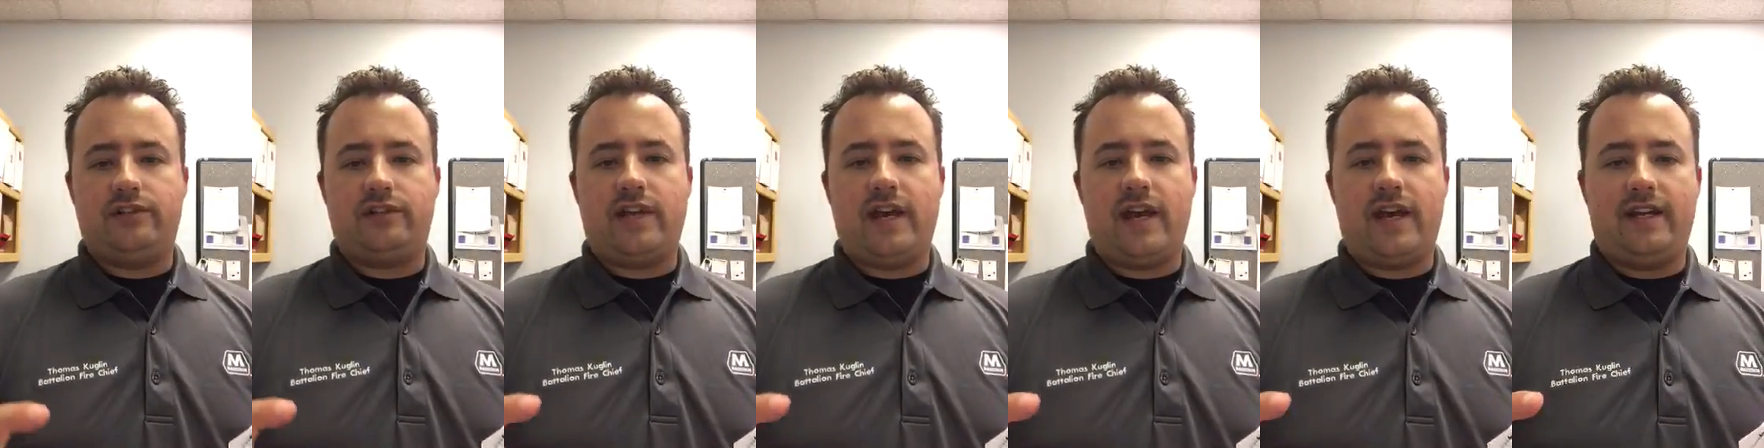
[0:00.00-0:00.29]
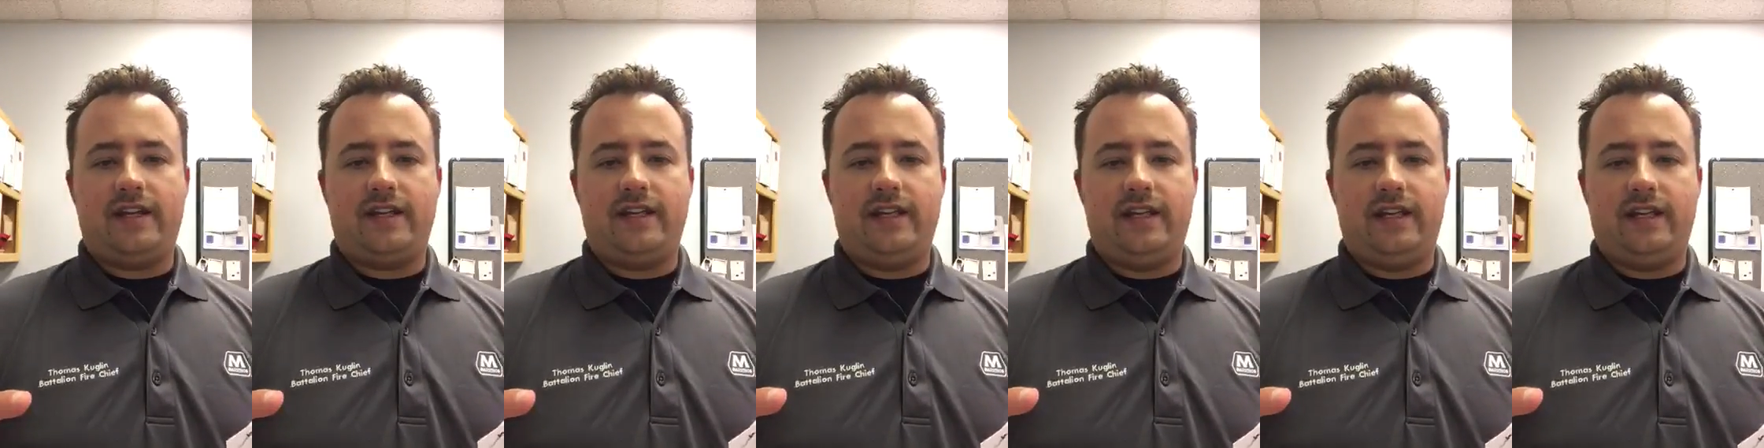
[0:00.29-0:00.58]
kind
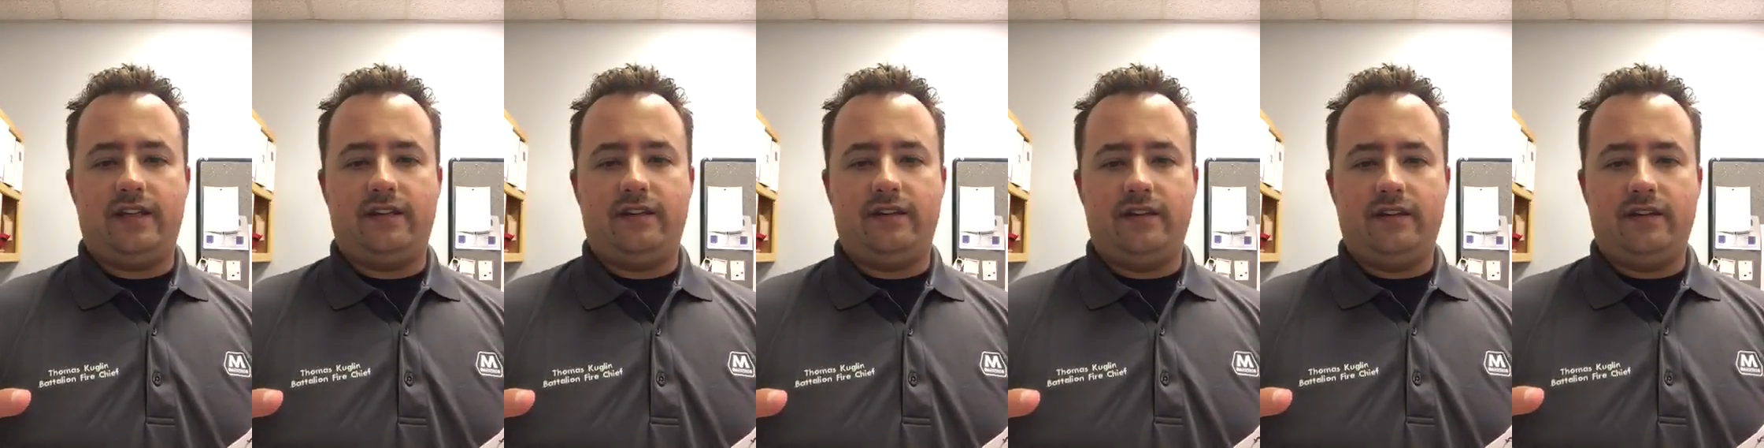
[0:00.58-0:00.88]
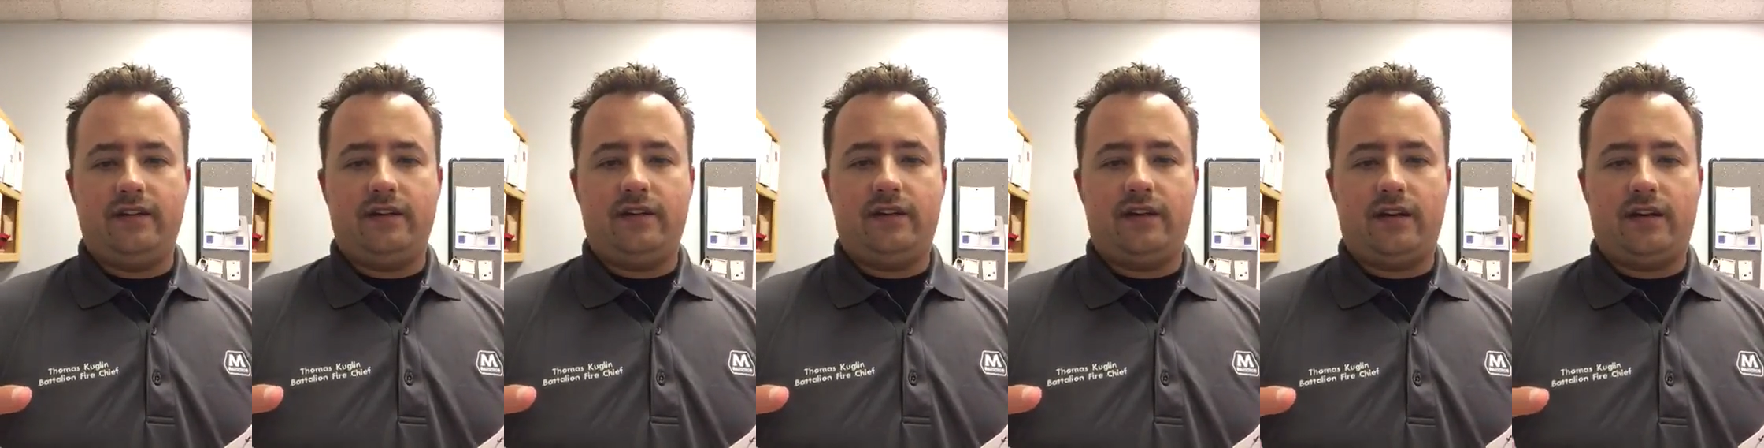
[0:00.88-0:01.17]
of
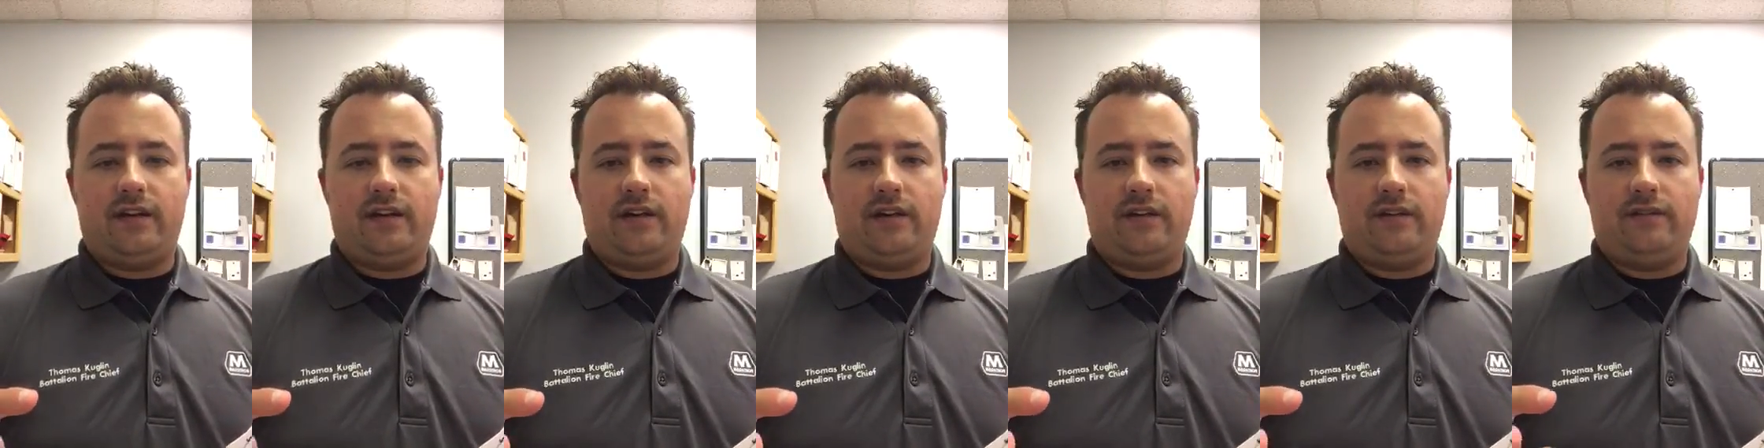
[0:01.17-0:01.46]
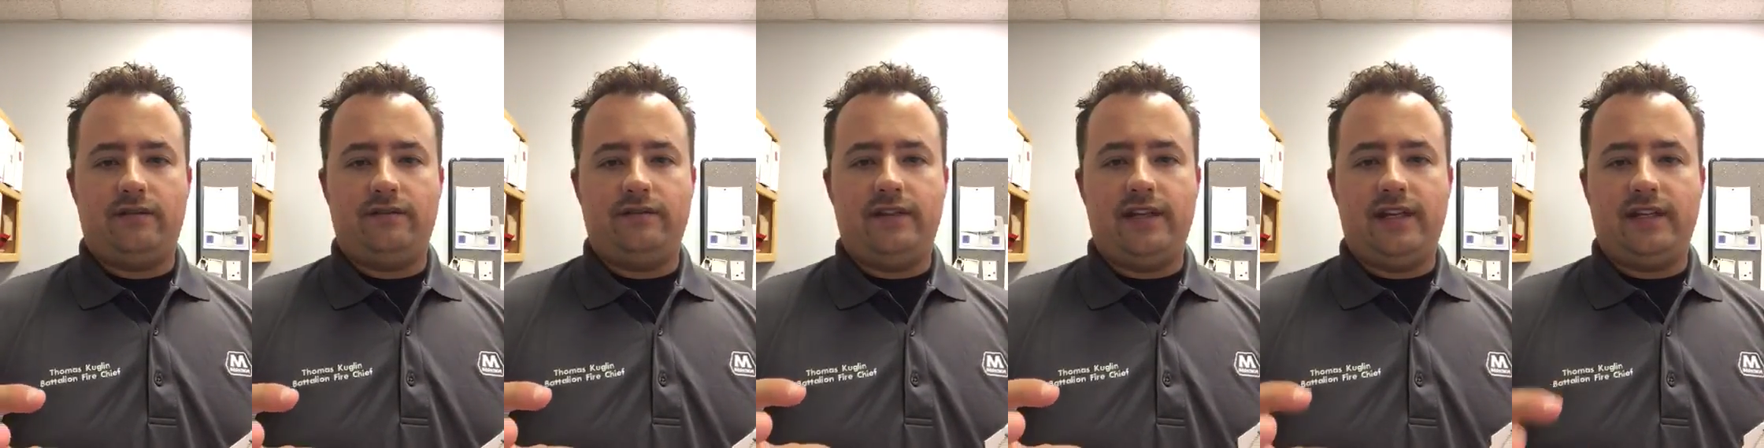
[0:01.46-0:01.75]

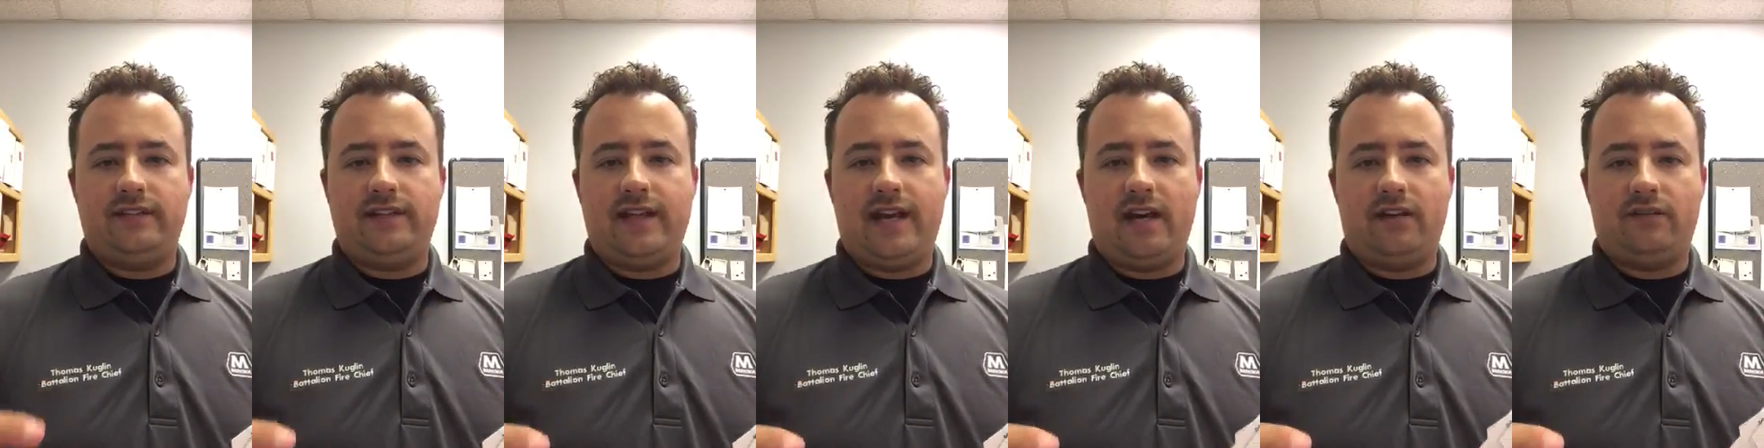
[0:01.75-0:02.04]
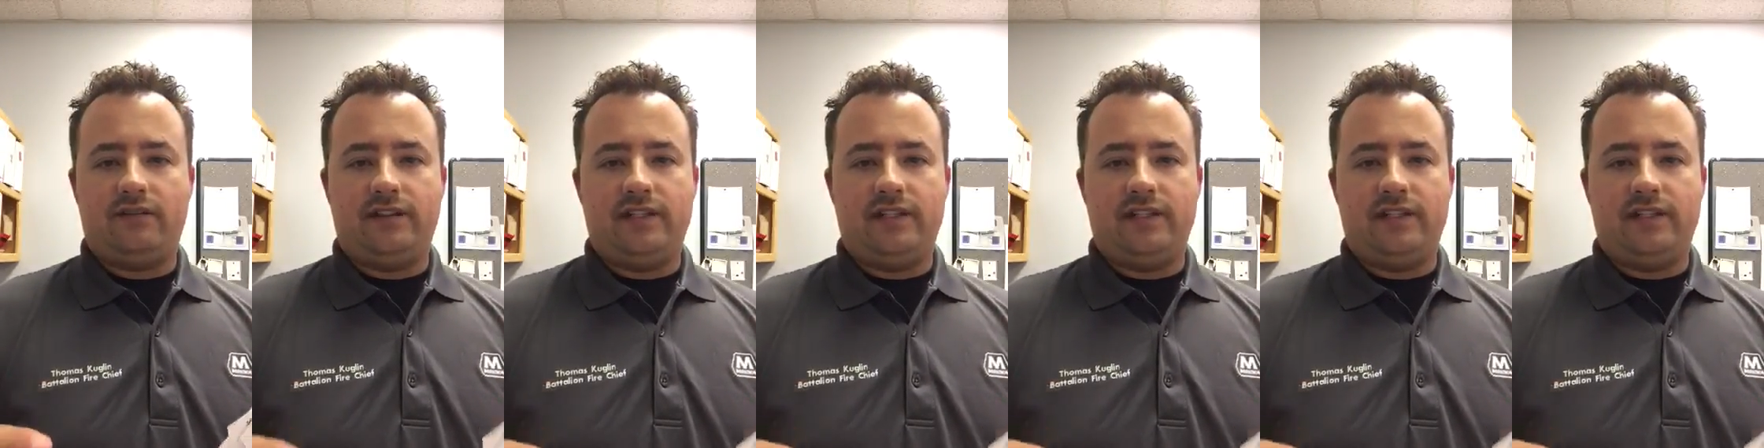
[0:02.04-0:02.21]
dig down